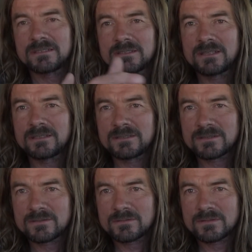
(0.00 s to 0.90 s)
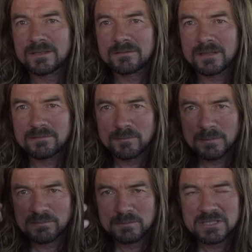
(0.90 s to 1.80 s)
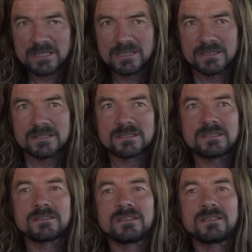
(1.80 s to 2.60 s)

I remember him saying this.